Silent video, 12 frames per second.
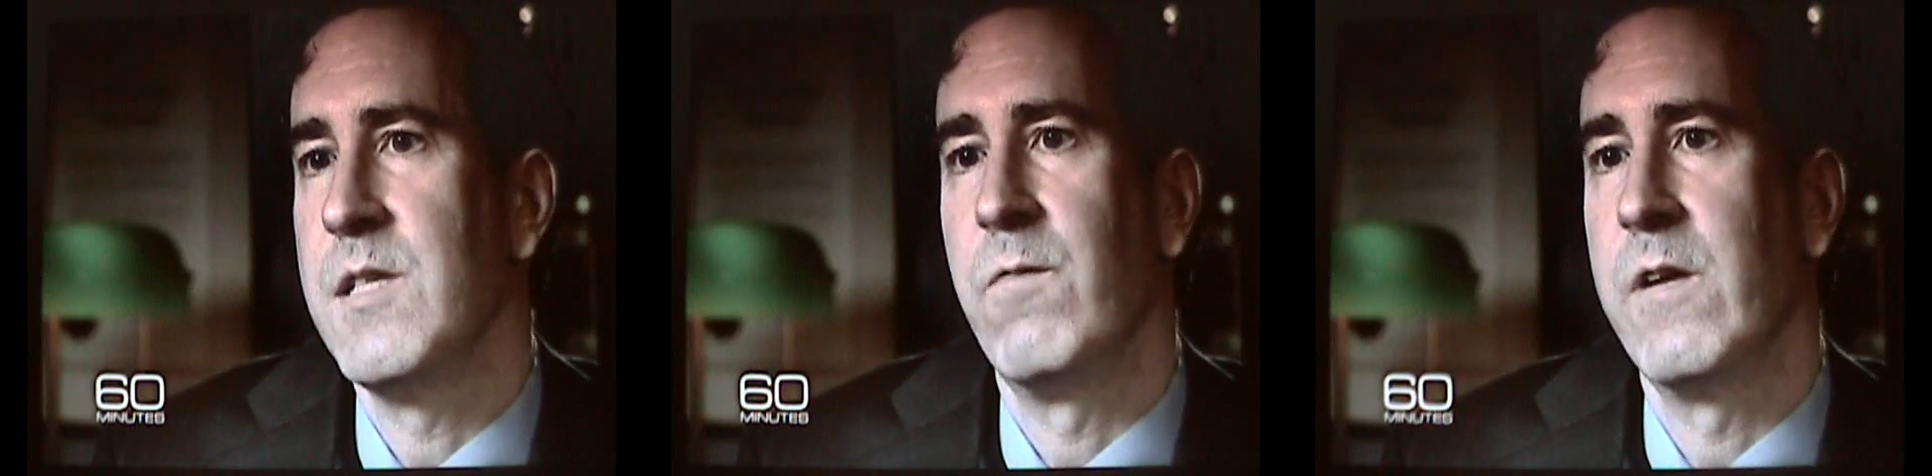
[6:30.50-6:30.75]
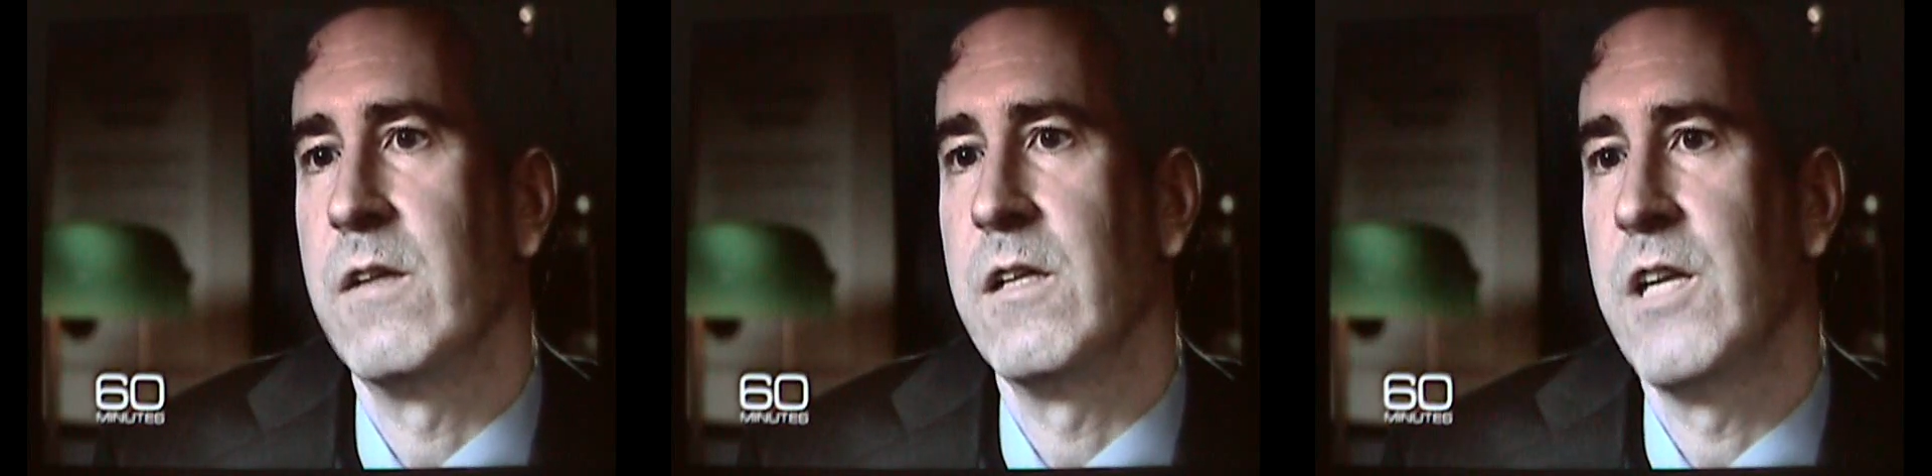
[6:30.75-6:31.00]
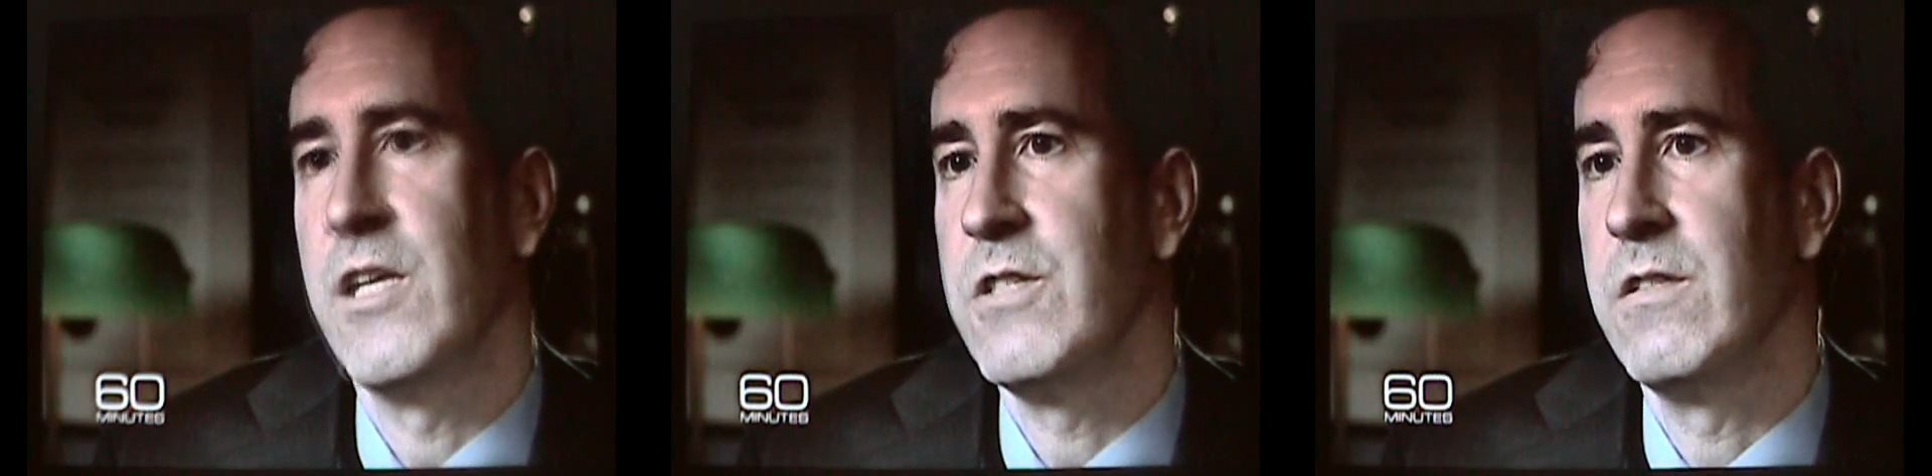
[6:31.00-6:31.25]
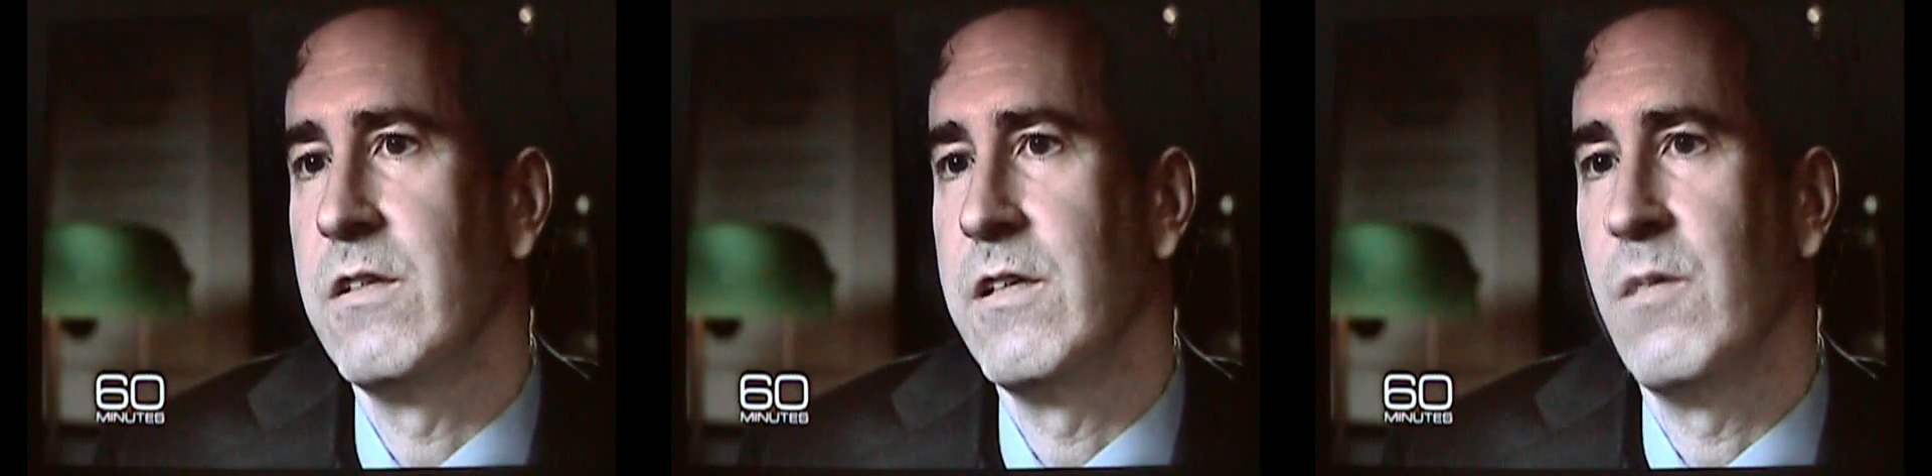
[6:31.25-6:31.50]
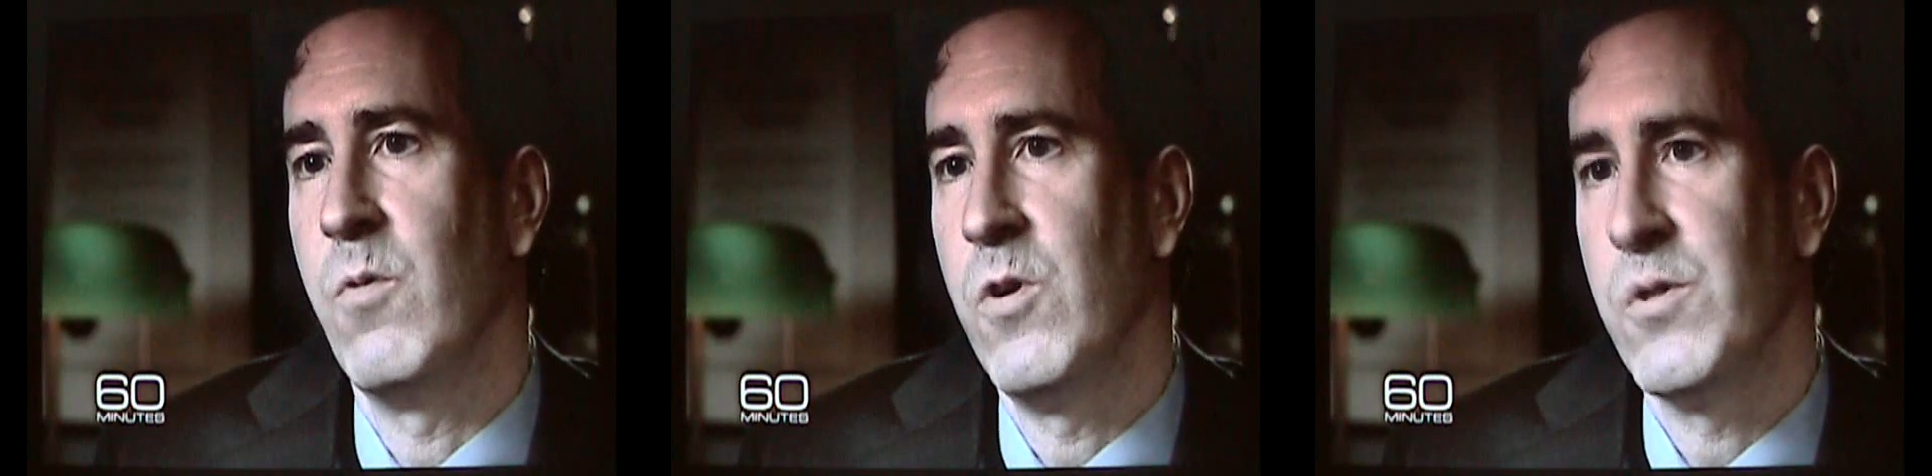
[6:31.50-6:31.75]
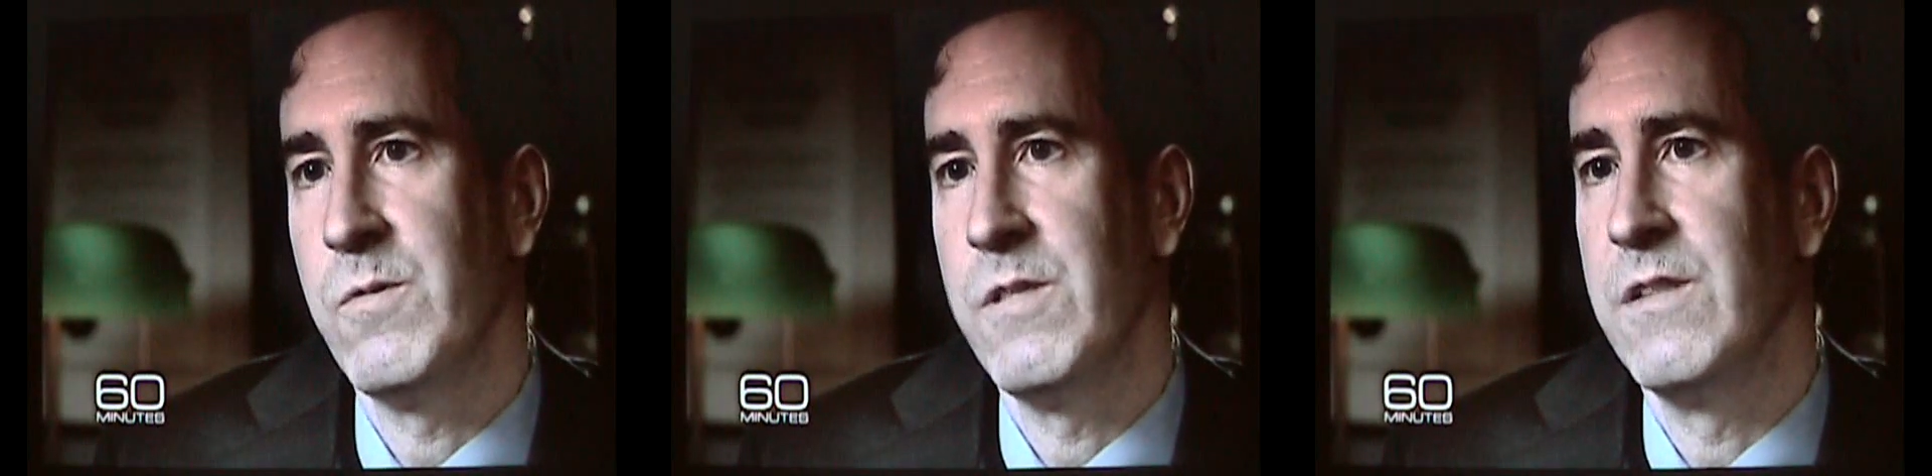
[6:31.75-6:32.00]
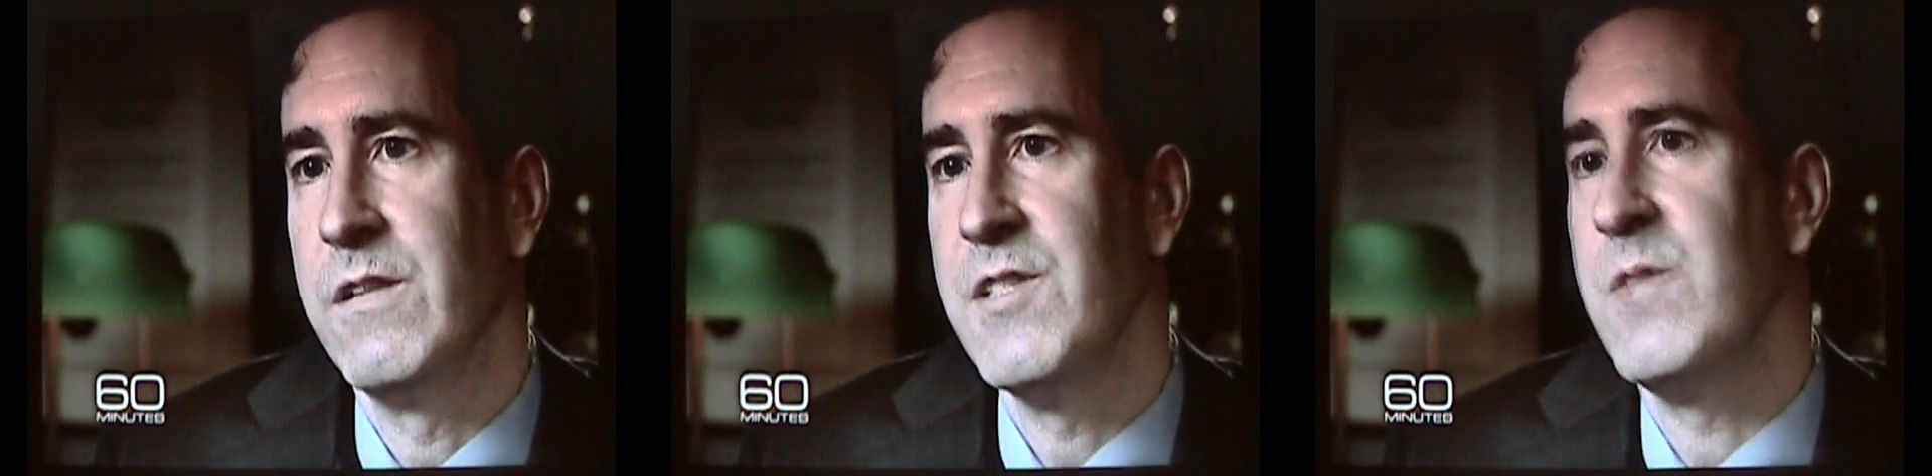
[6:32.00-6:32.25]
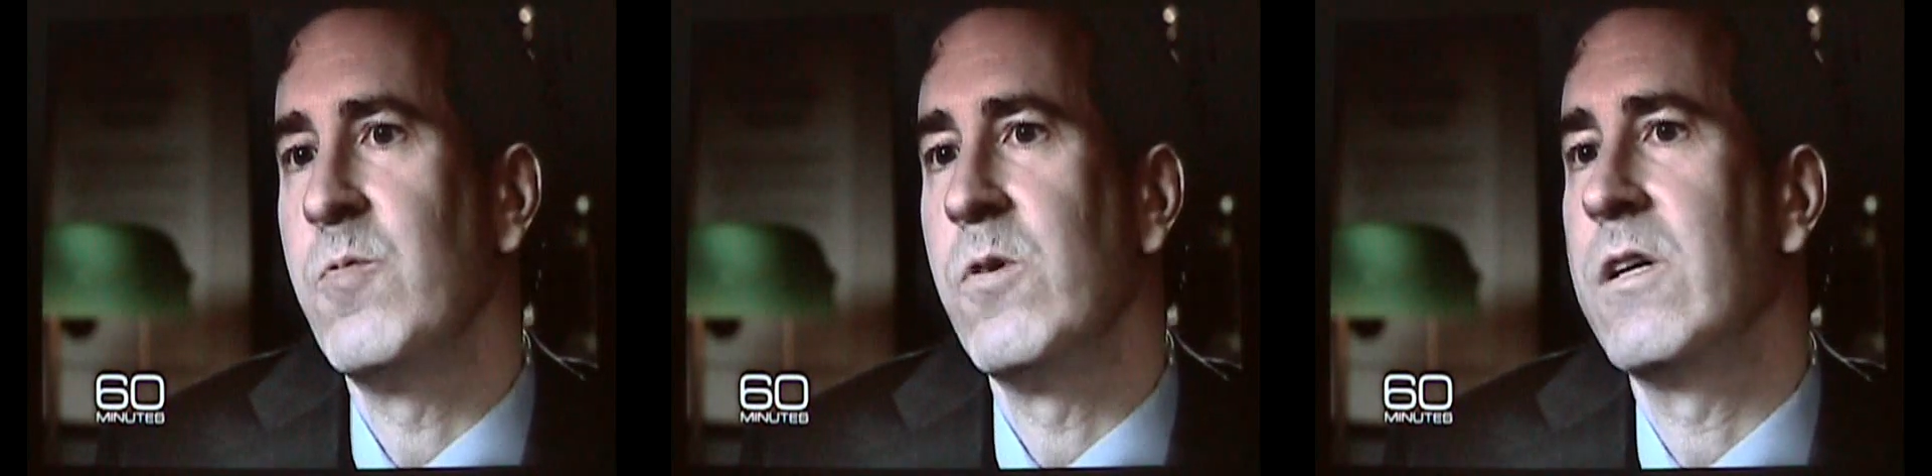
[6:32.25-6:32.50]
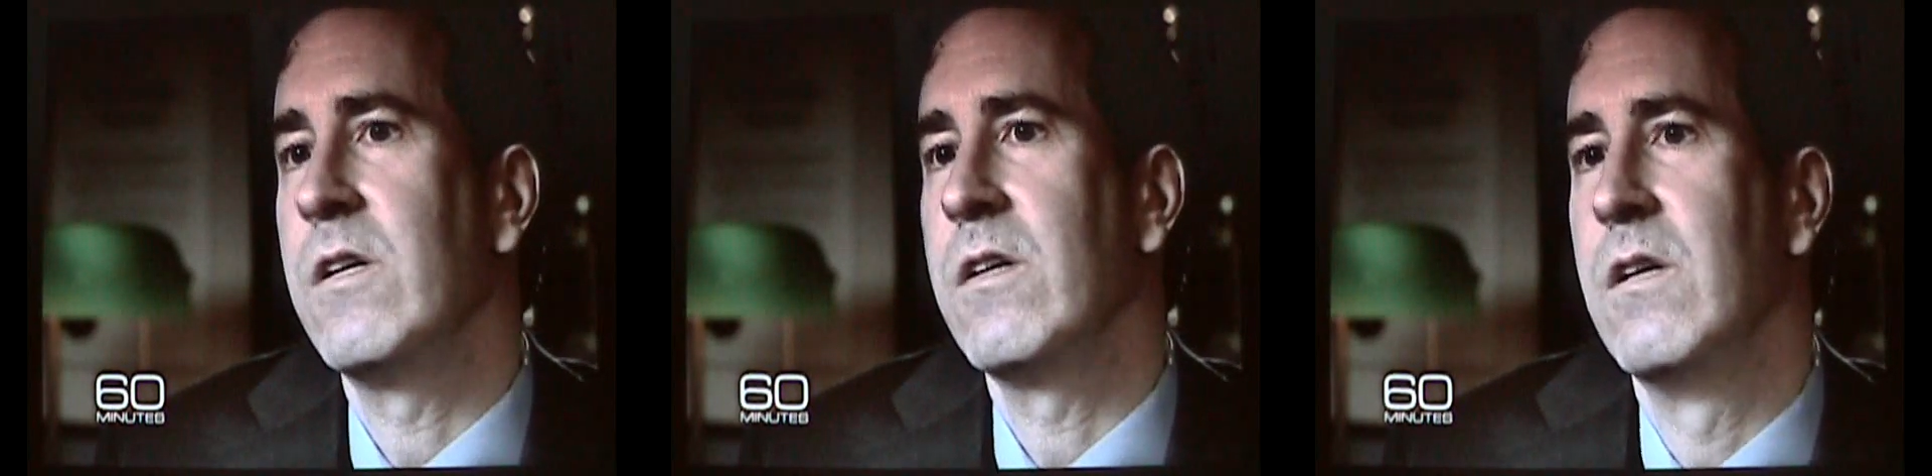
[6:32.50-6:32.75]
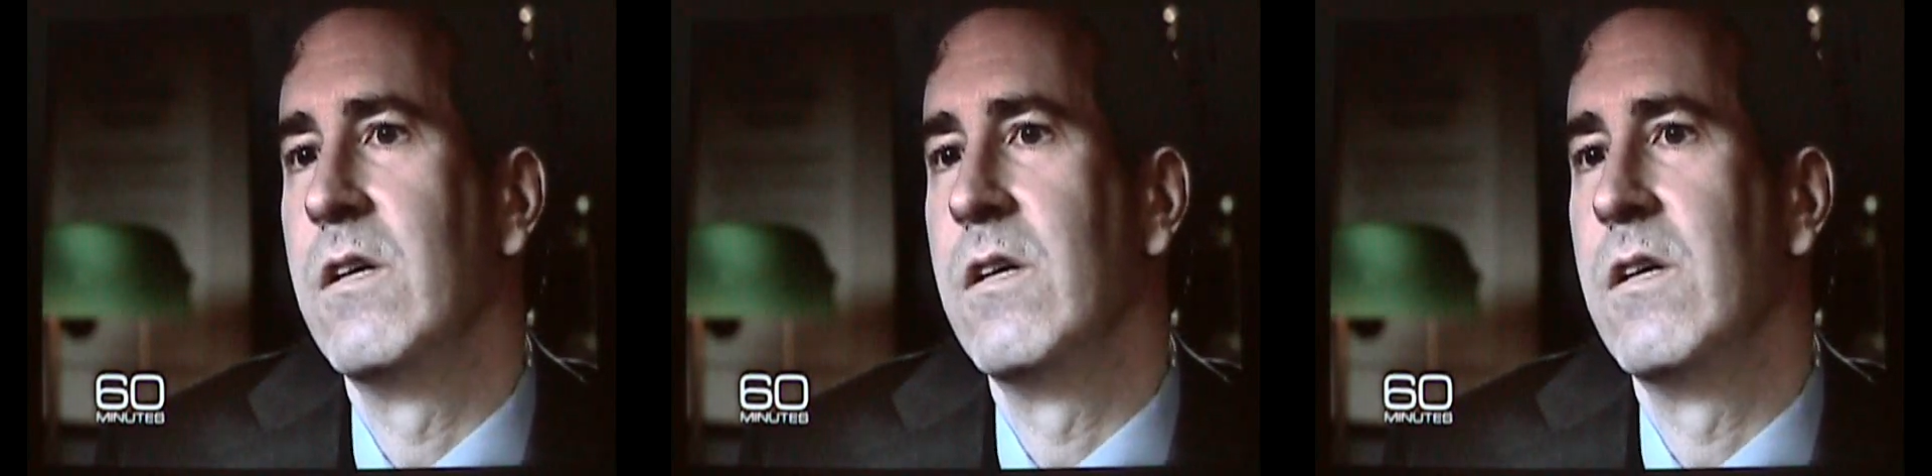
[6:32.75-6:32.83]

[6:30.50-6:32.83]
self-regulation on Wall Street doesn't work.